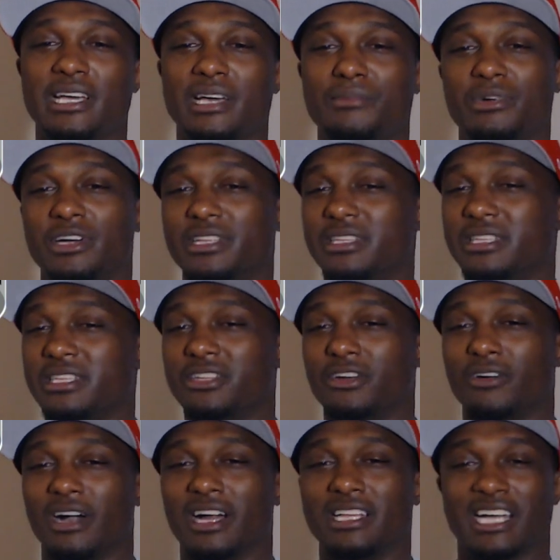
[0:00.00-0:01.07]
But,
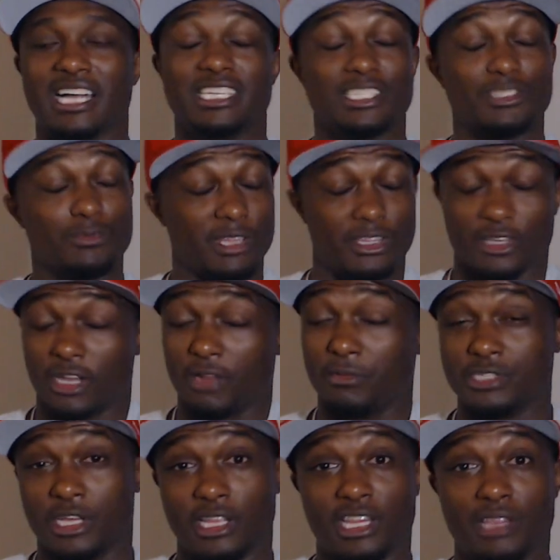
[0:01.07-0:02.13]
I just really thought it
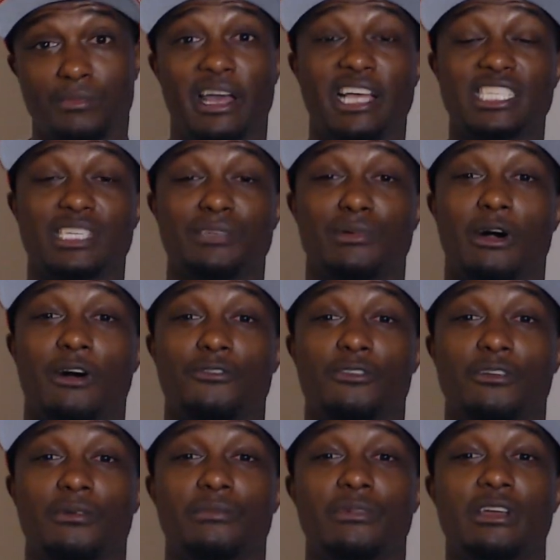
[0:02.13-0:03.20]
was ugly basketball
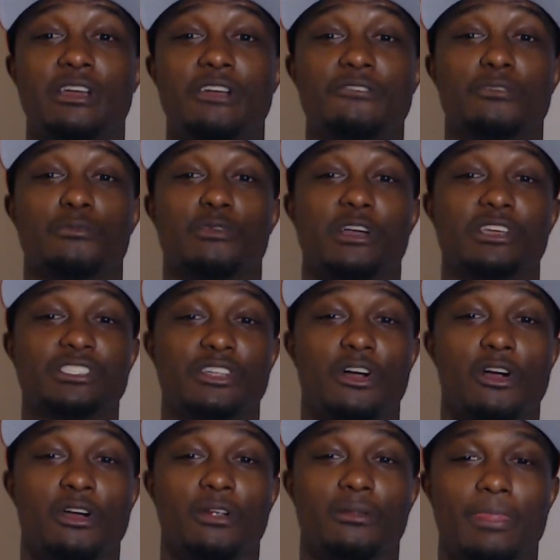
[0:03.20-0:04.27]
from Russ and
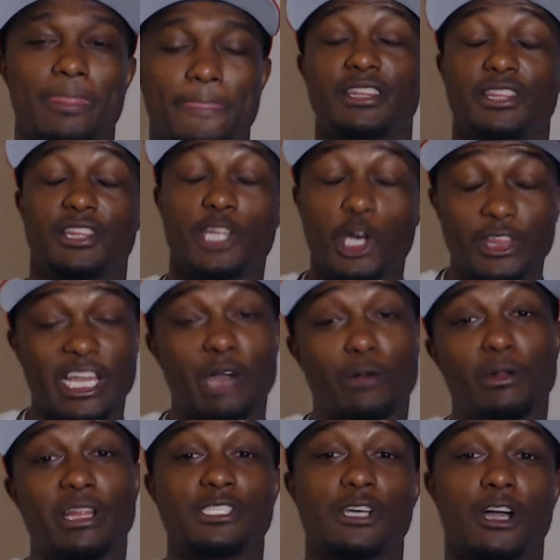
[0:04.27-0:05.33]
Harden. Another thing I
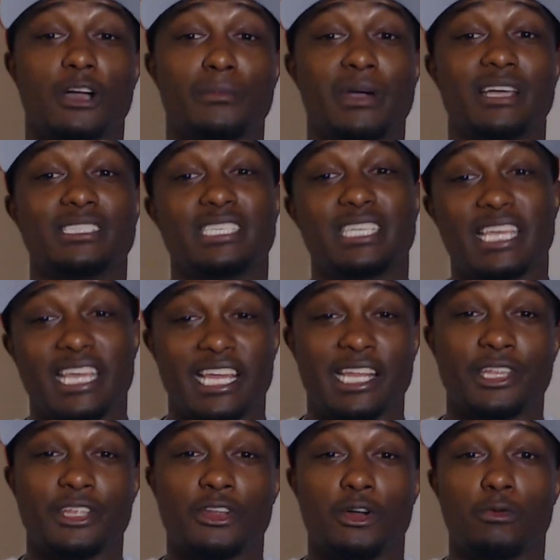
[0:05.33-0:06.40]
wanted to talk about is,
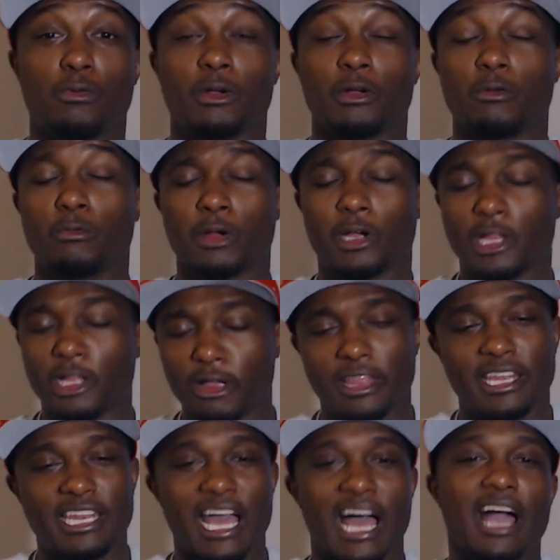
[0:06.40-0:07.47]
again, we're
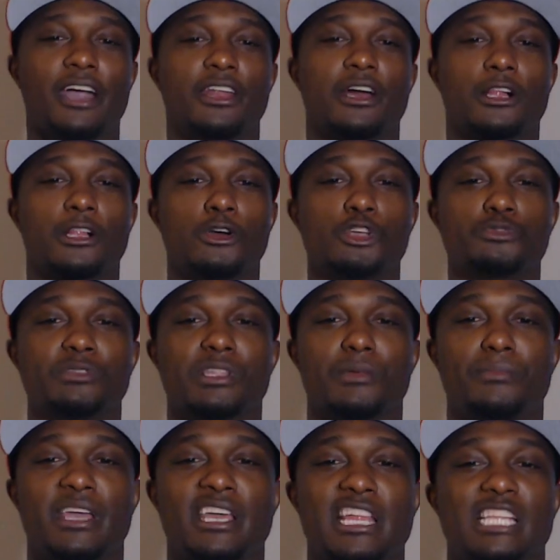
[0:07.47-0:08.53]
clearly not going to close with the
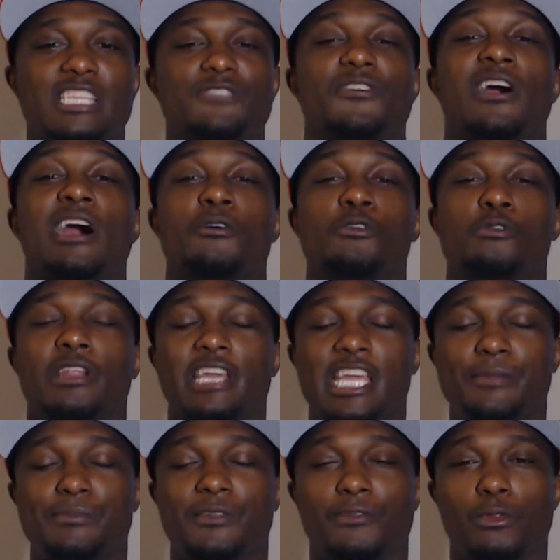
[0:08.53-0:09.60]
big. That's fine. We want to
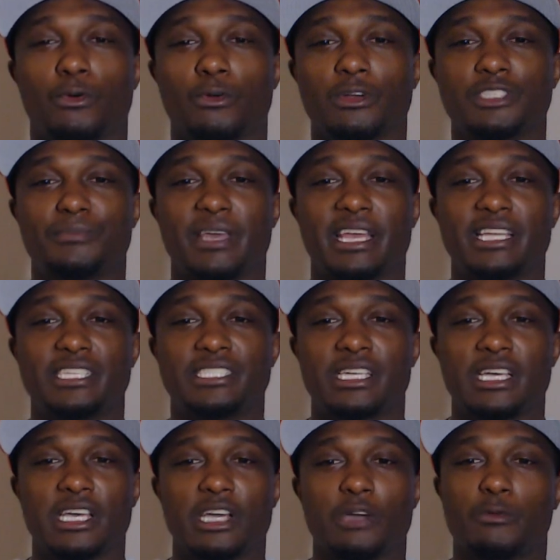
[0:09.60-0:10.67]
keep the floor space
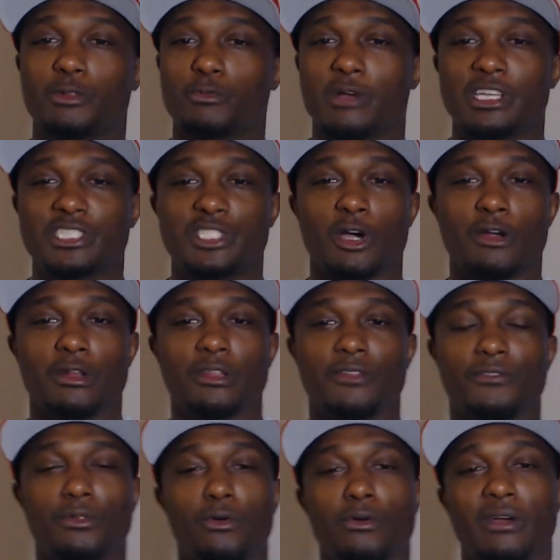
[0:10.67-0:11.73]
with Russ and Harden on
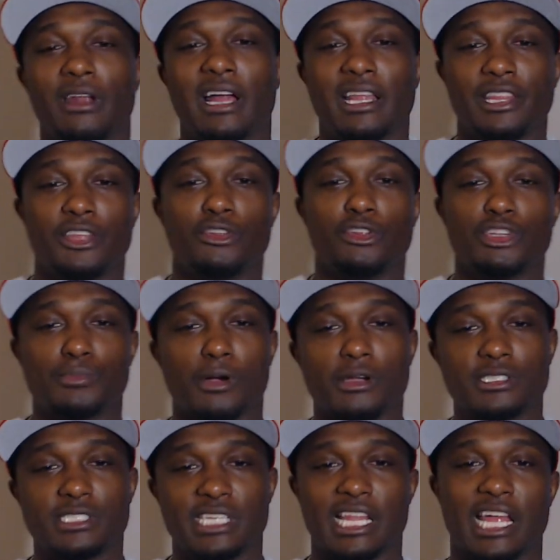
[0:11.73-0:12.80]
the floor. And, there's
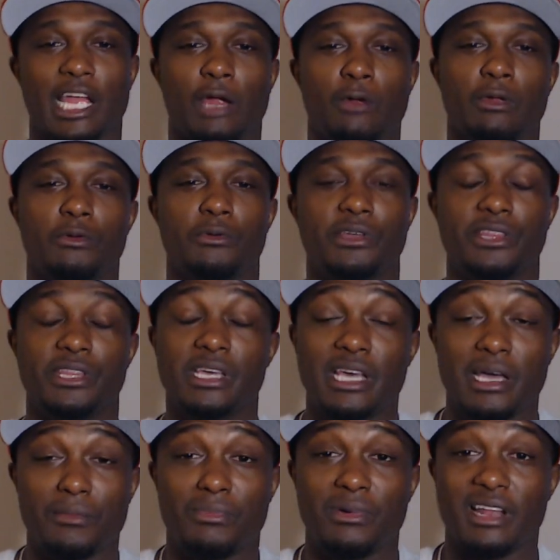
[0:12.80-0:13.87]
parts of that I agree with.
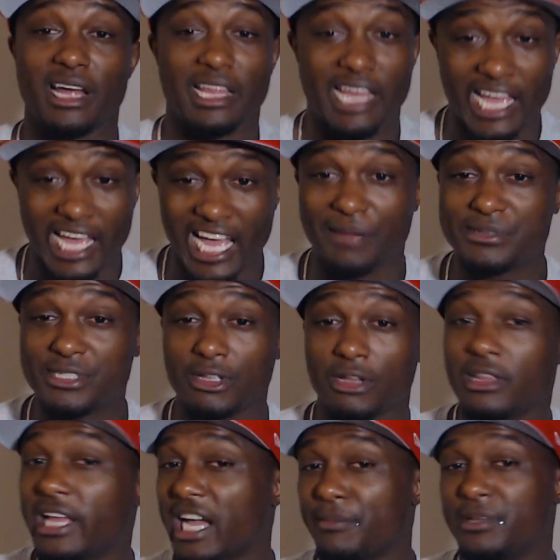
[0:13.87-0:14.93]
But I
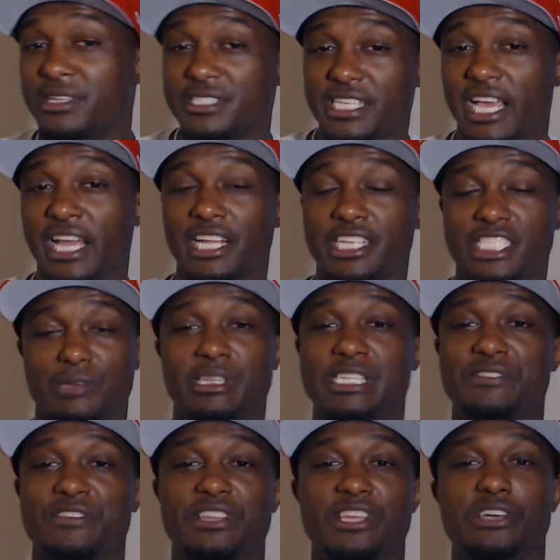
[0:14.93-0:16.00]
absolutely, like I've been saying in some of
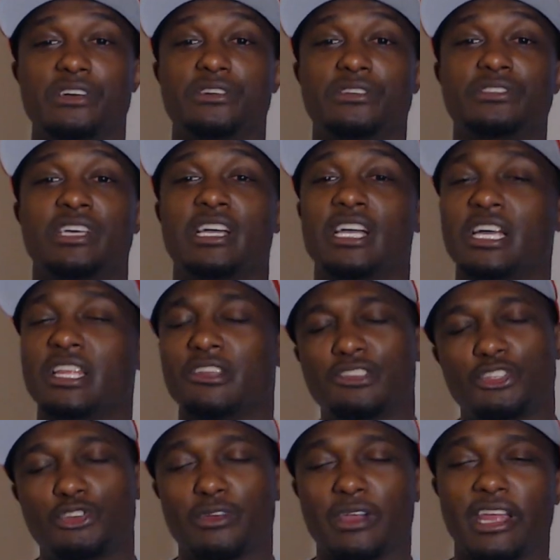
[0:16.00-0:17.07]
these videos, there's
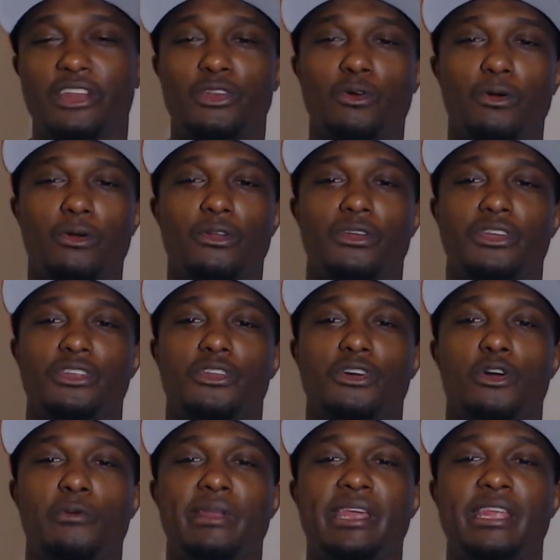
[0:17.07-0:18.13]
a trade in order.
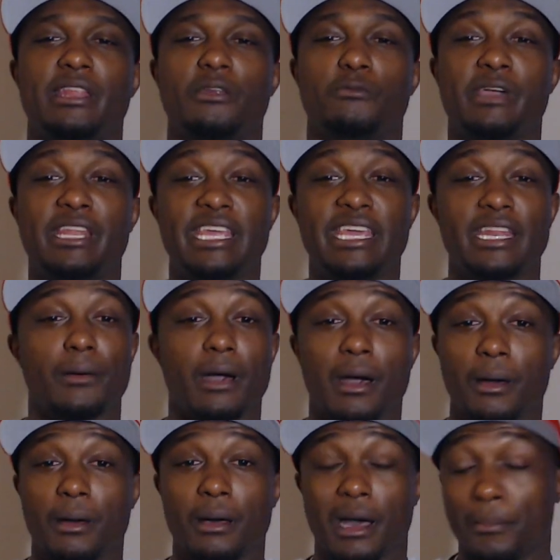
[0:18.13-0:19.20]
We need
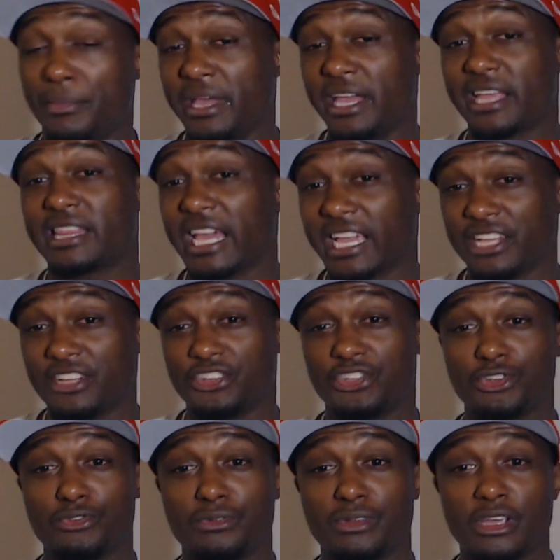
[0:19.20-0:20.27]
a big that can shoot,